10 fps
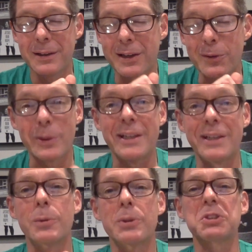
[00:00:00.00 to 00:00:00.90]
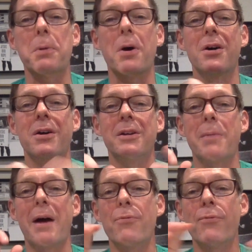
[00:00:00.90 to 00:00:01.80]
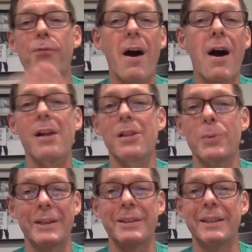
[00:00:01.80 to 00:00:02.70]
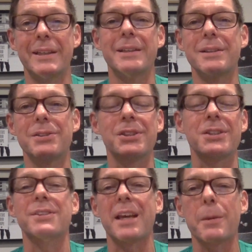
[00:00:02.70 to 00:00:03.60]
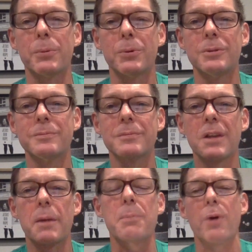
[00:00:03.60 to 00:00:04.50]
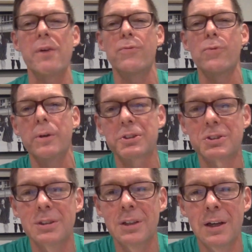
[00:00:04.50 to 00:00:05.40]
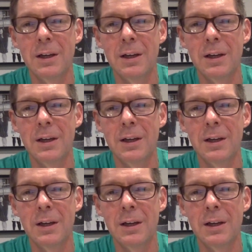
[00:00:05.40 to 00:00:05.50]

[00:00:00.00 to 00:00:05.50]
And we need to respond by following his example. Let me pray for us.